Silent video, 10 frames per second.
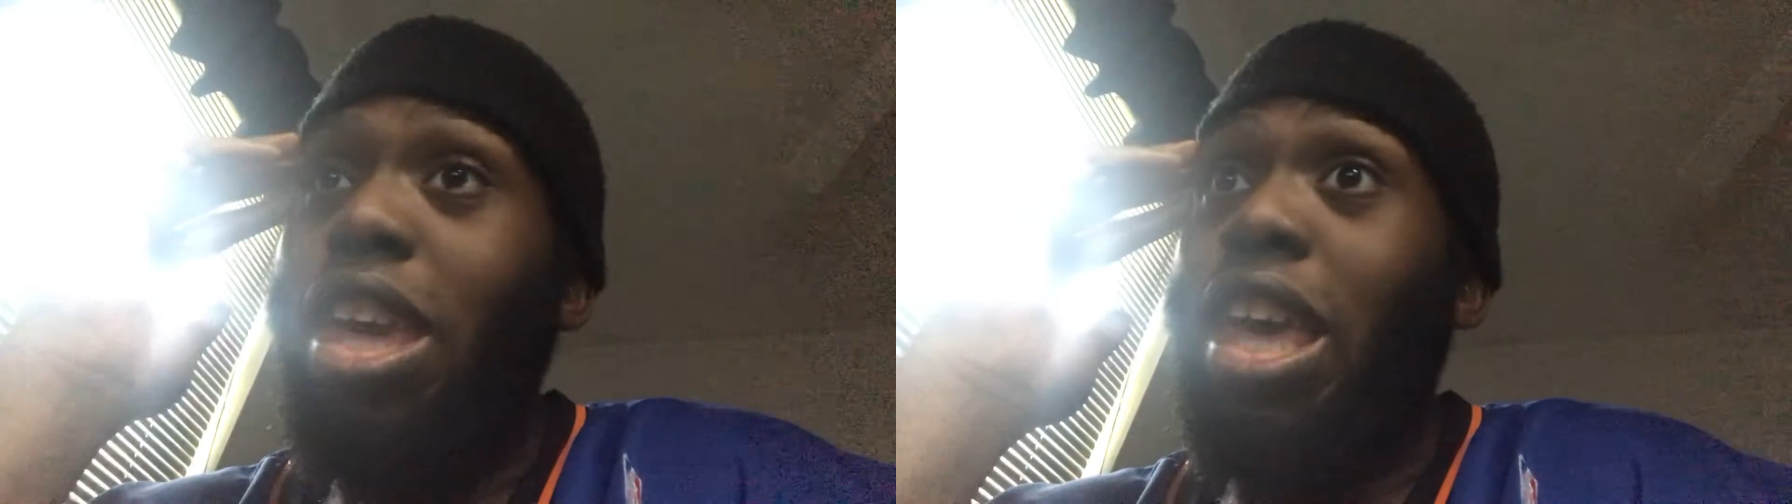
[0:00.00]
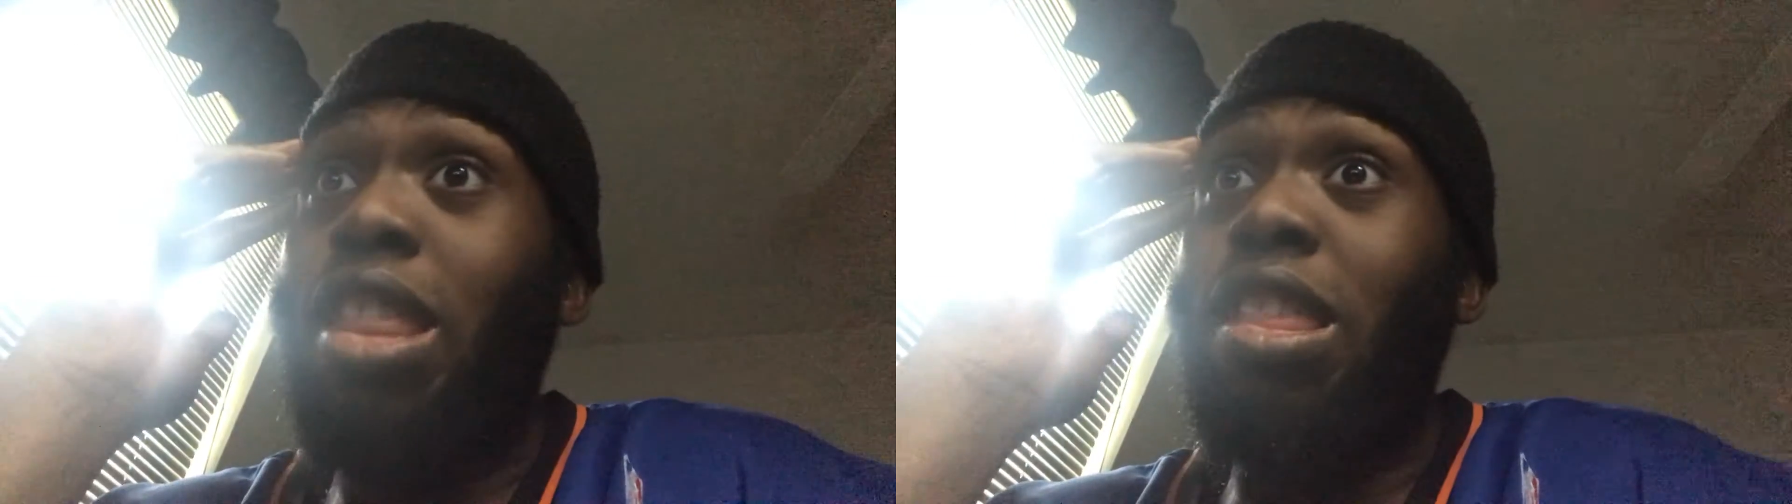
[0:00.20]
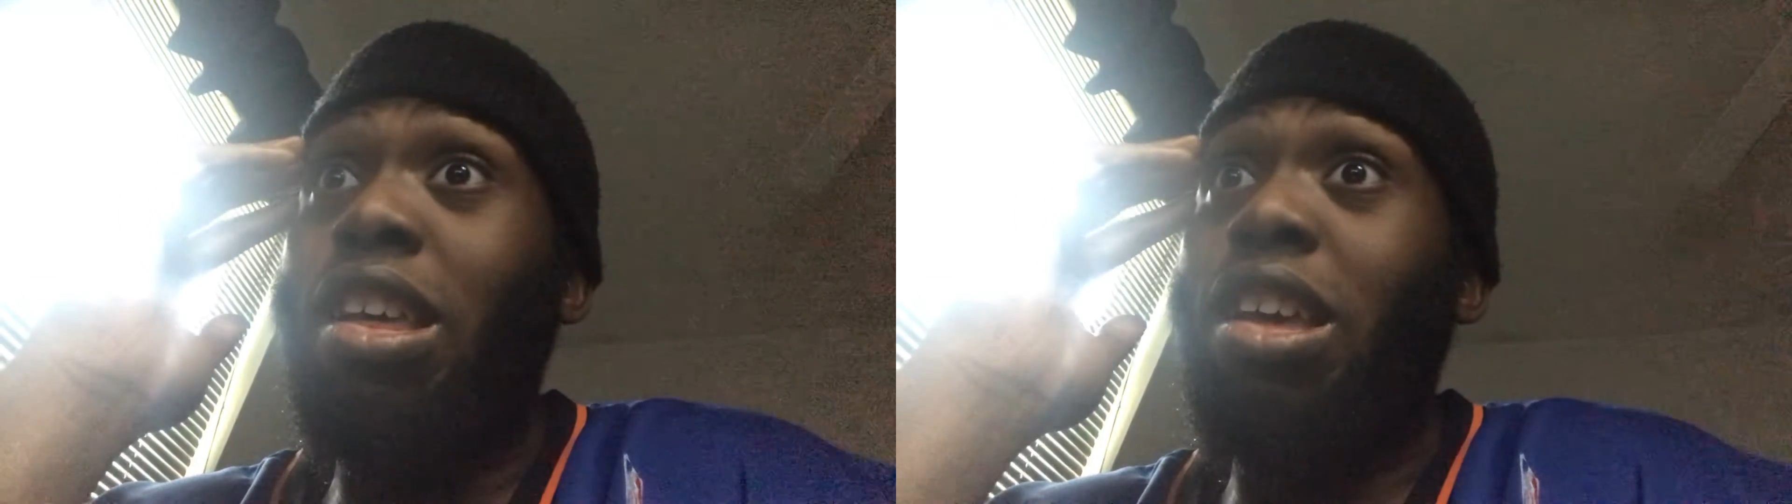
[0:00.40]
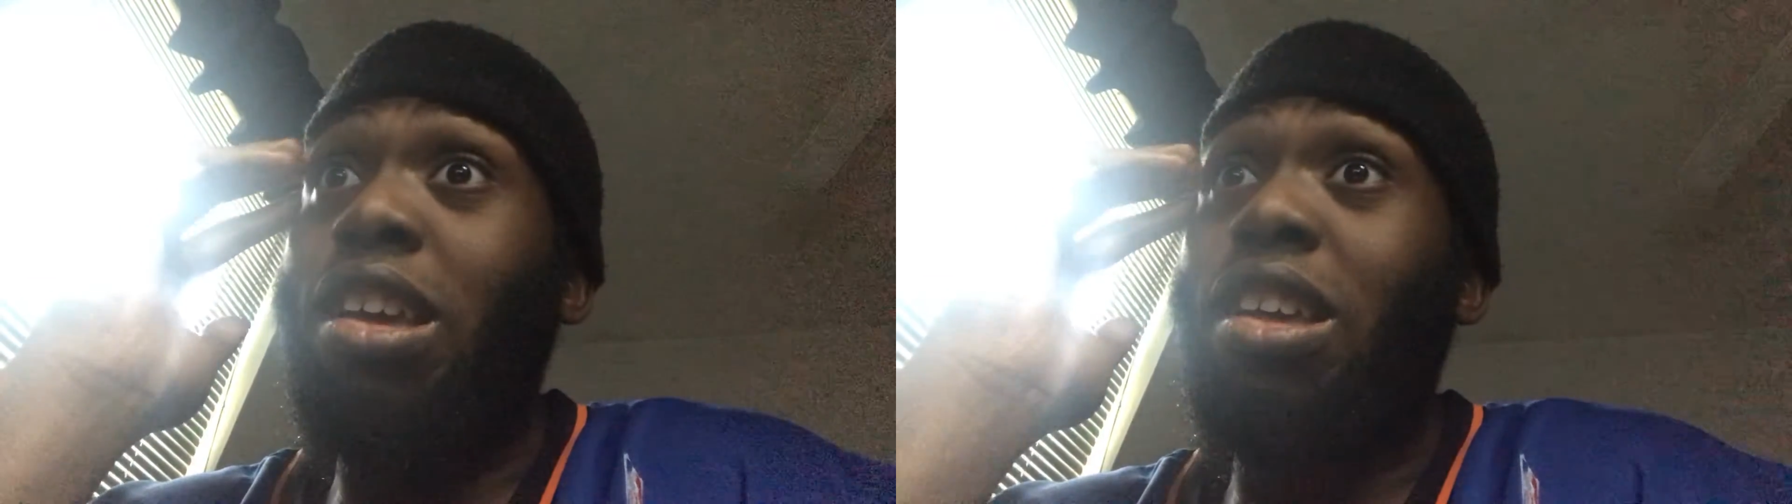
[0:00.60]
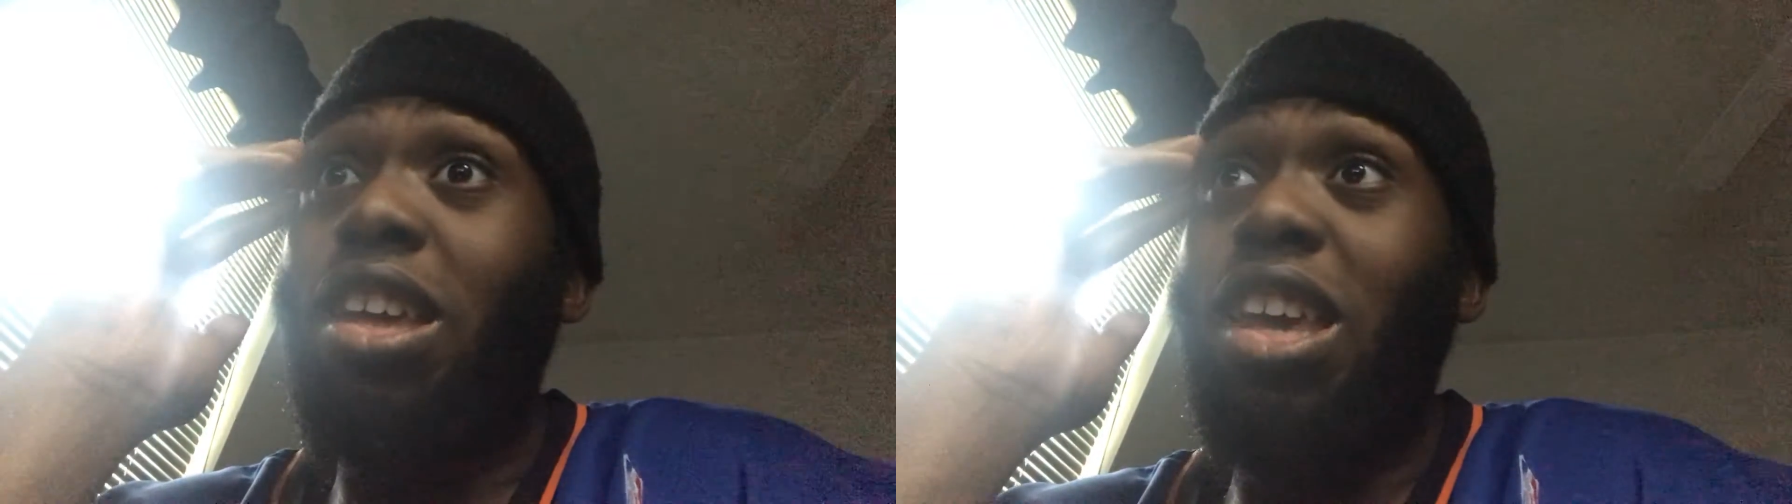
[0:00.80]
in
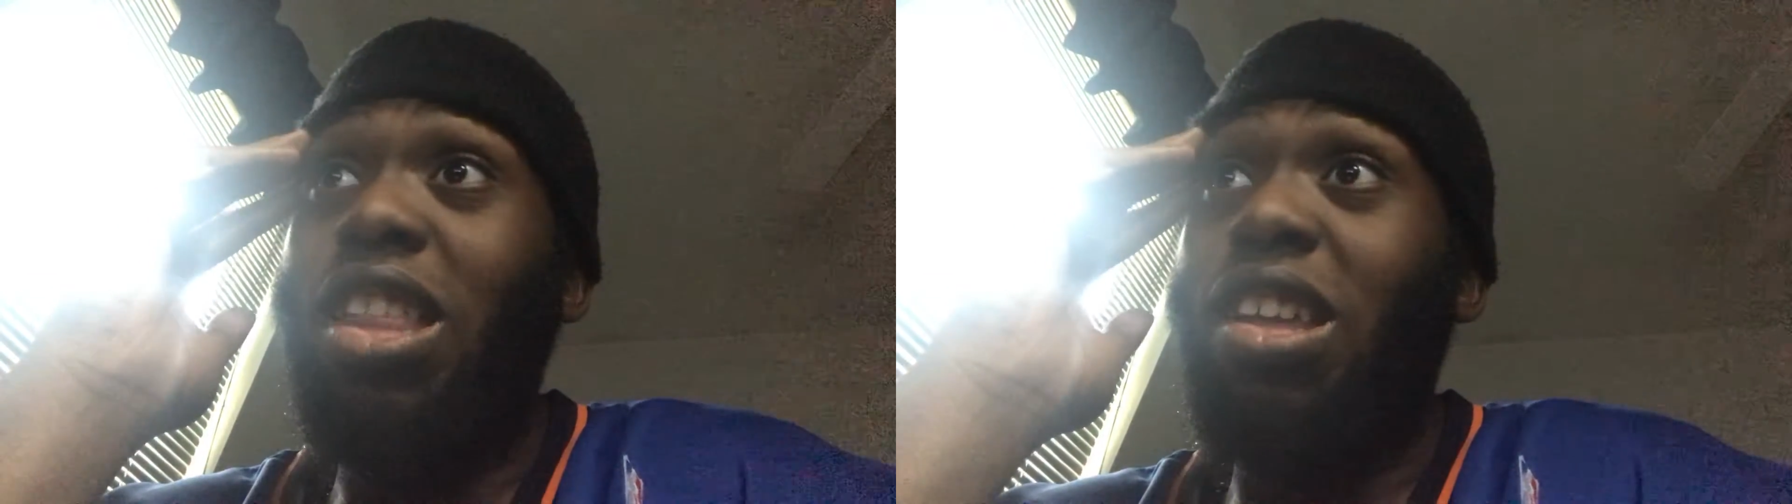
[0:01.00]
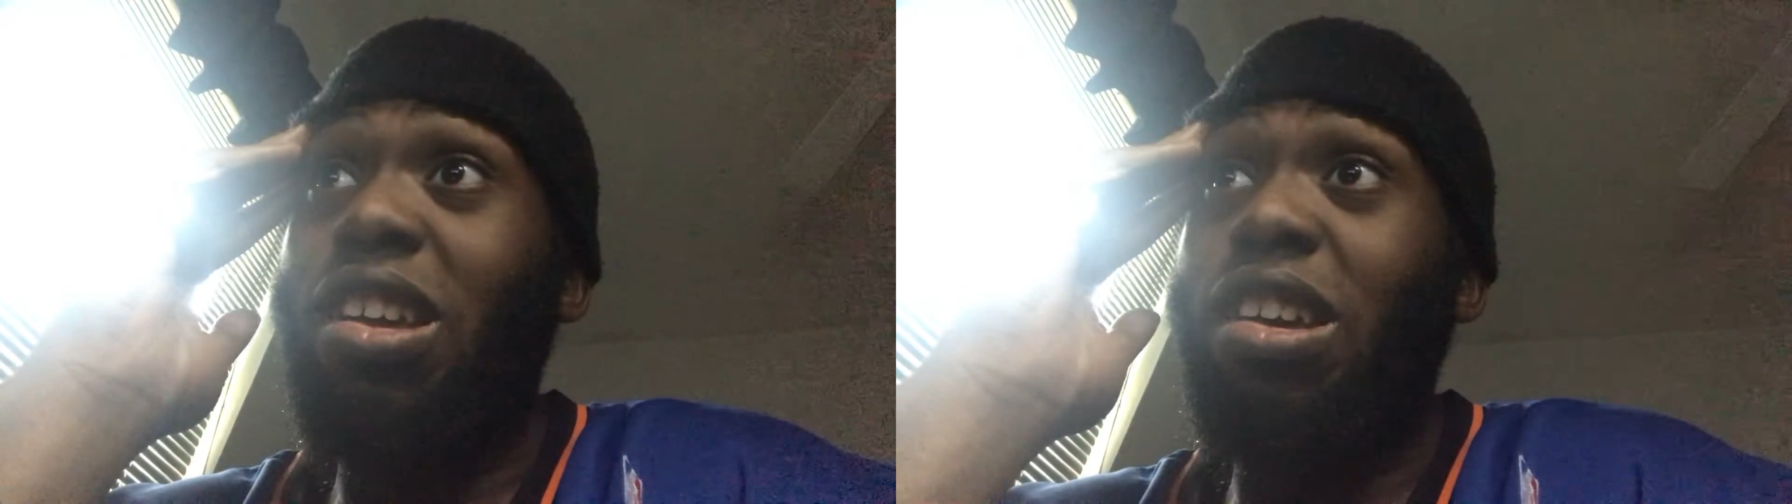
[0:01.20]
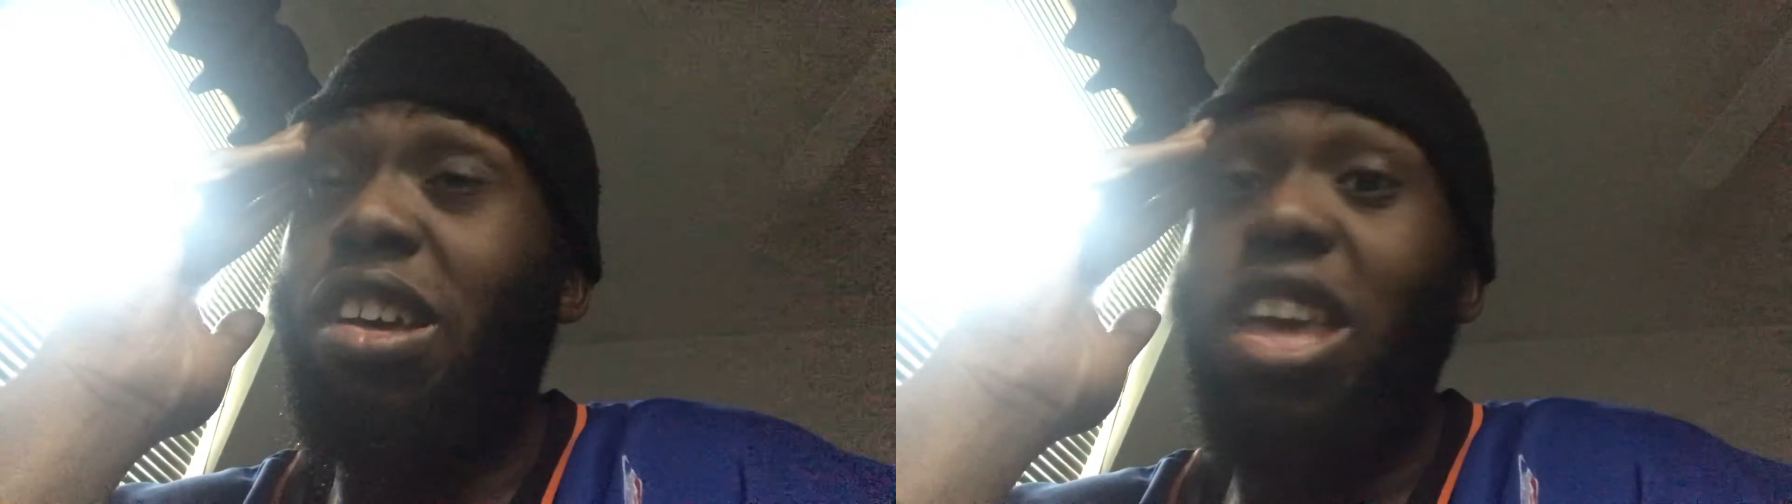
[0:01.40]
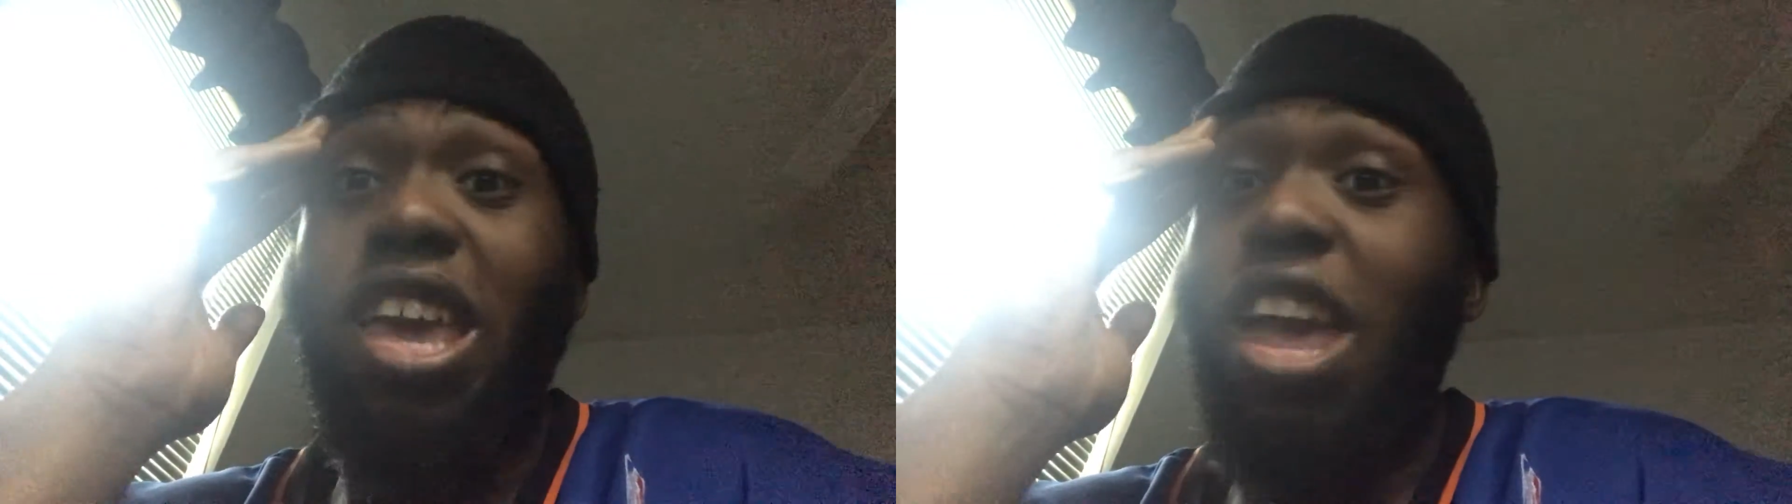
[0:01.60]
the in the uh,